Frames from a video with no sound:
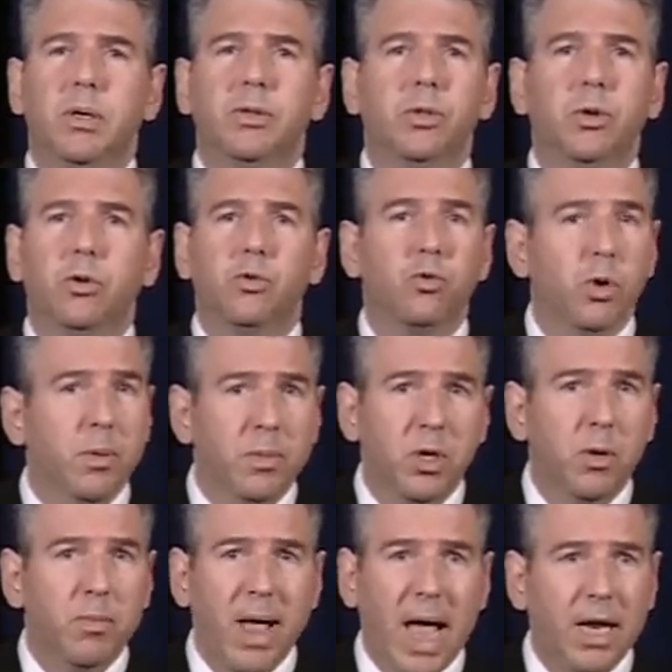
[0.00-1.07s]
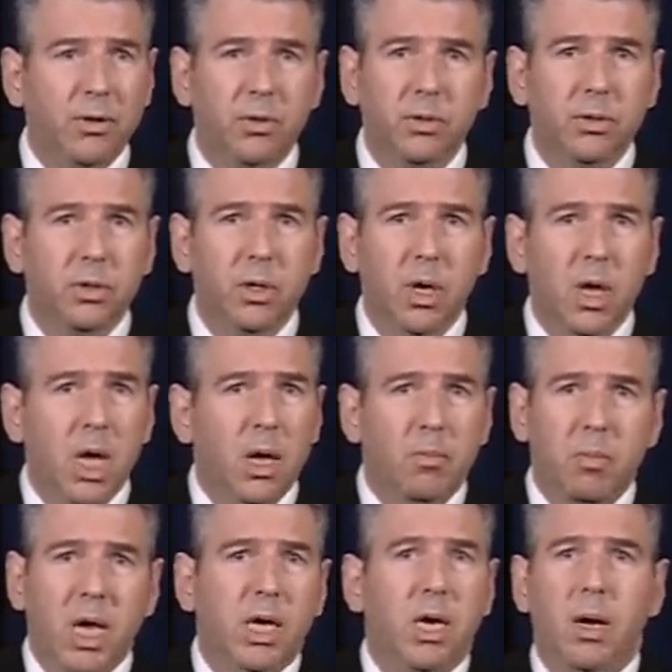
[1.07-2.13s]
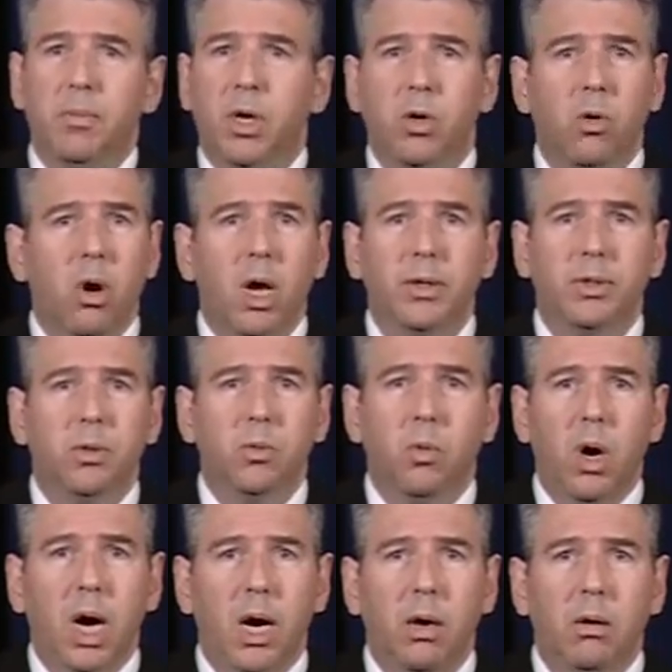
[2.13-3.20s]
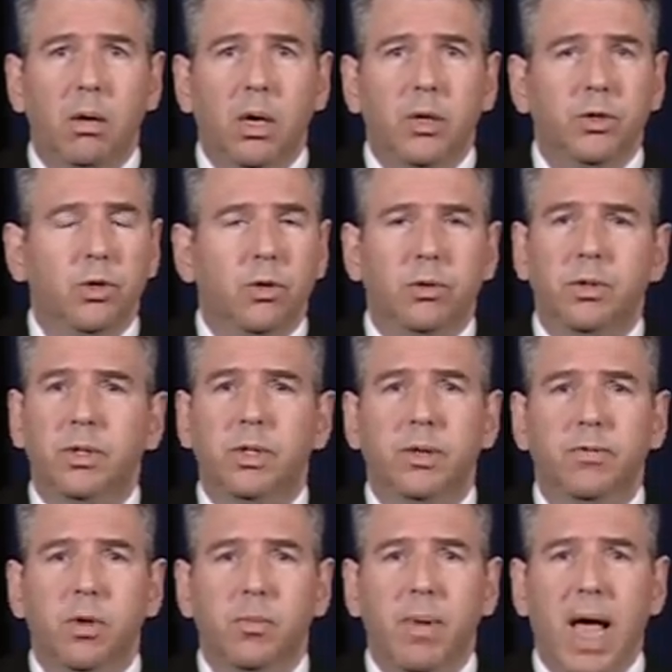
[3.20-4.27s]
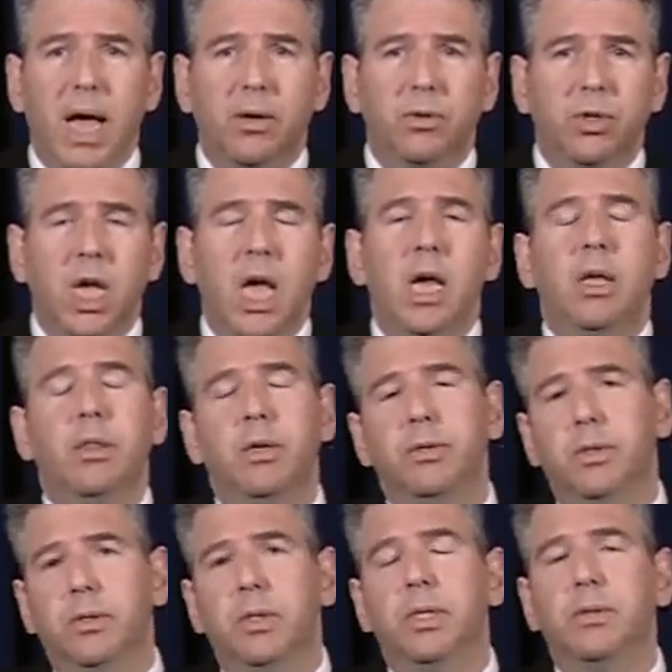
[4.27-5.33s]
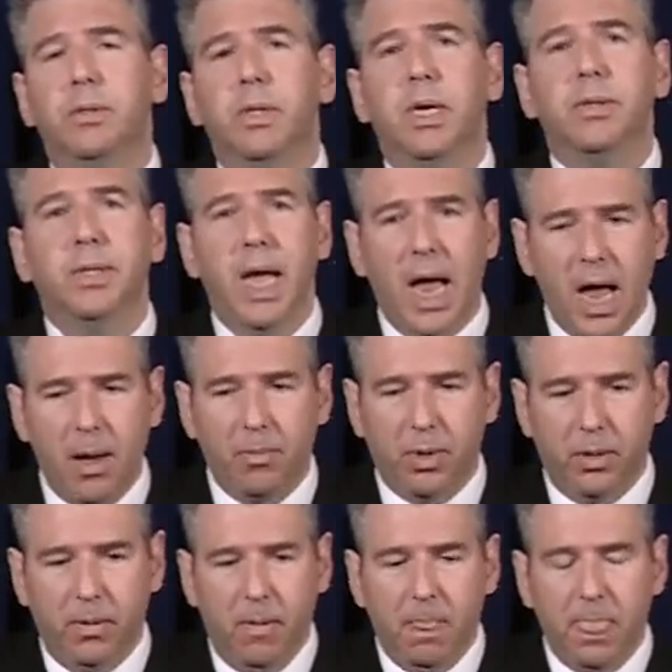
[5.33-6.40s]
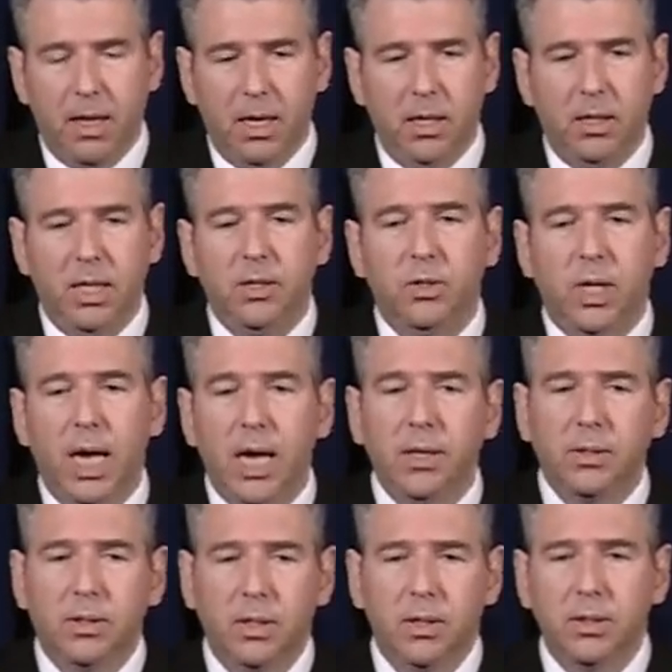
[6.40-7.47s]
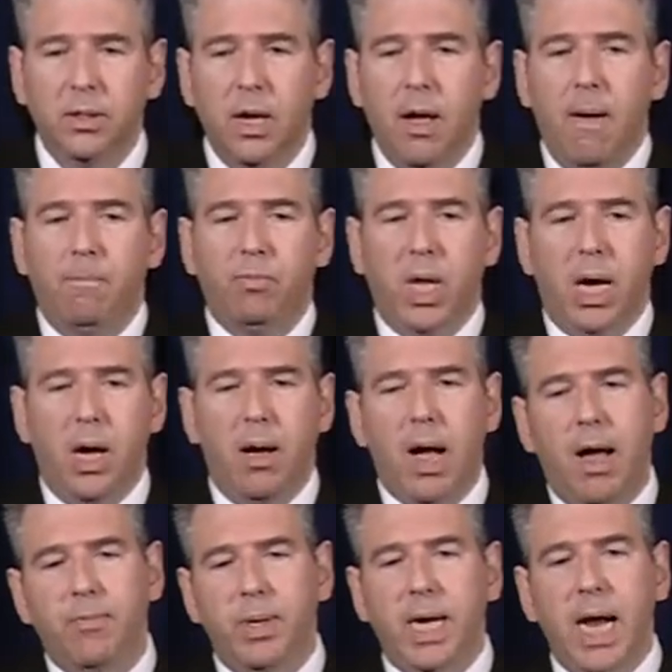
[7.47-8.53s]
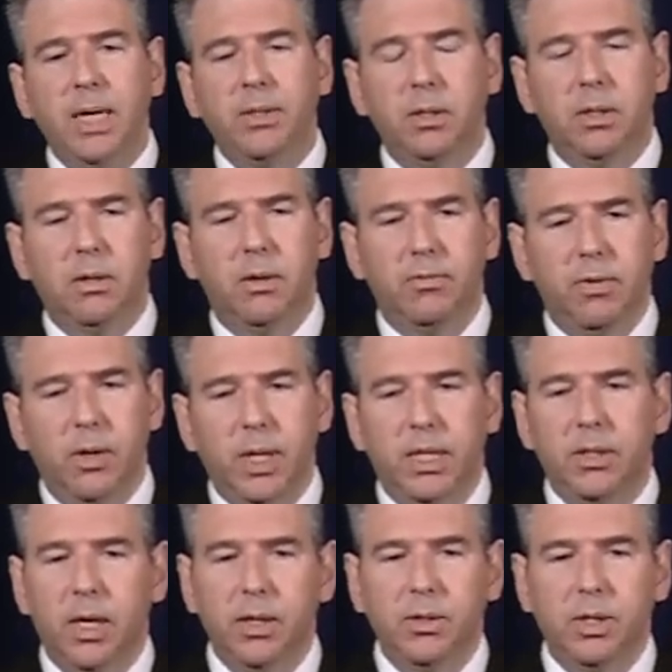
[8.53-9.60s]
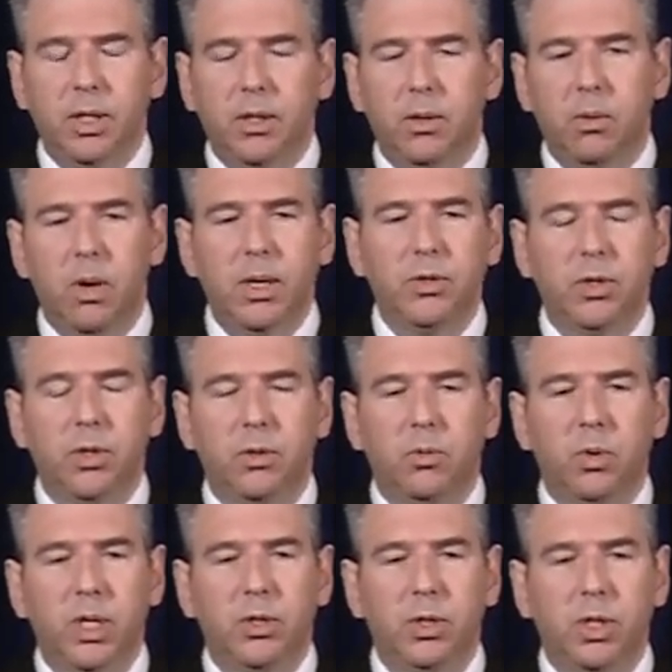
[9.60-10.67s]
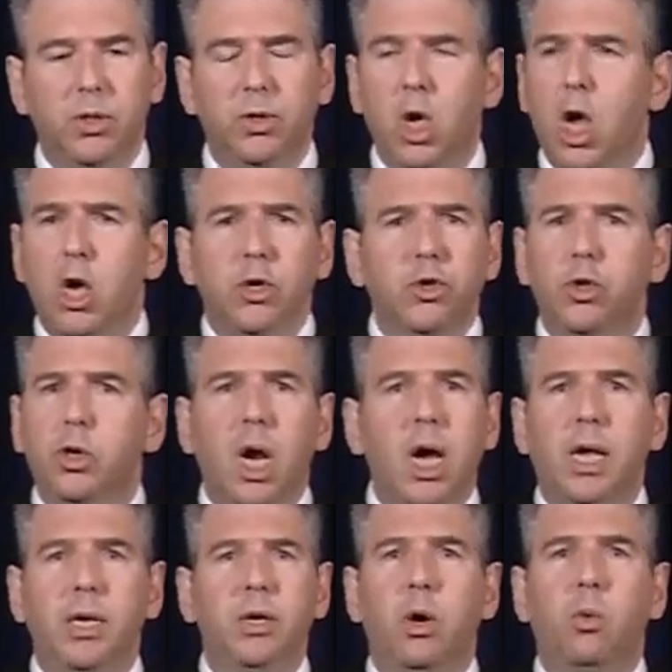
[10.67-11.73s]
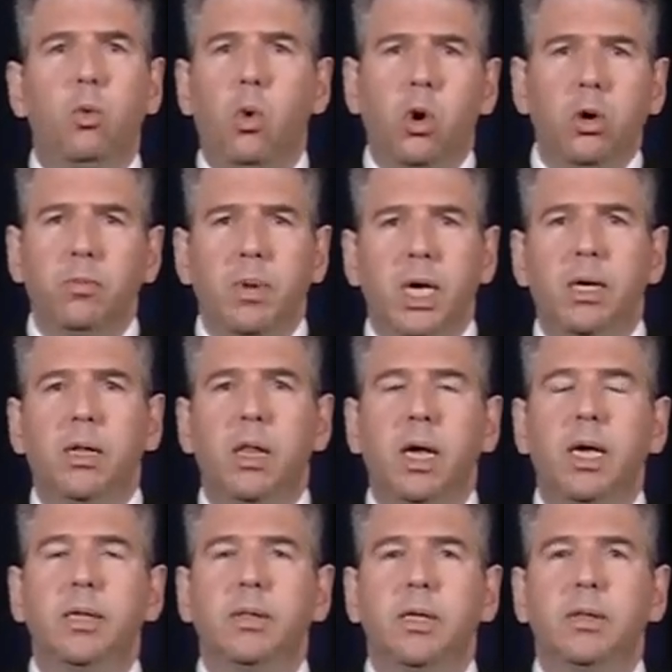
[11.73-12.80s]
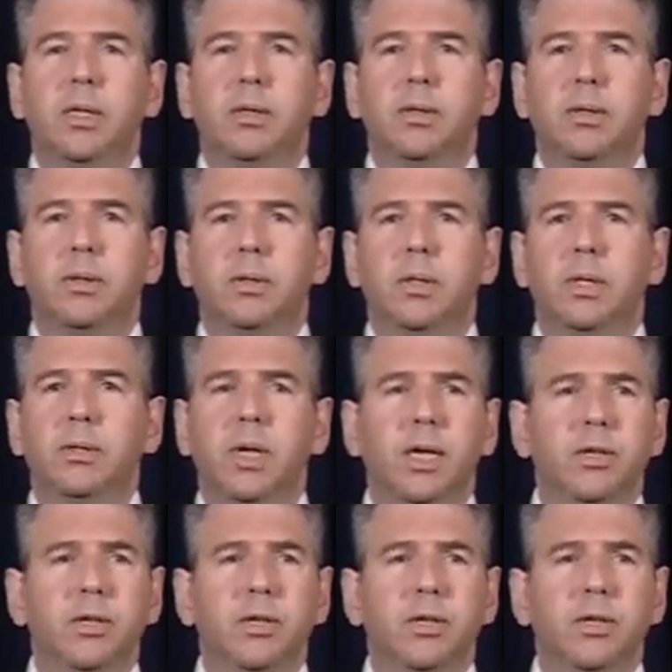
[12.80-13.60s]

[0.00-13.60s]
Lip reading: certain criminal matters may come across a wire, certain civil matters. This does happen. In these cases, I've been asked a very touchy question, which is, should I, warn my client that this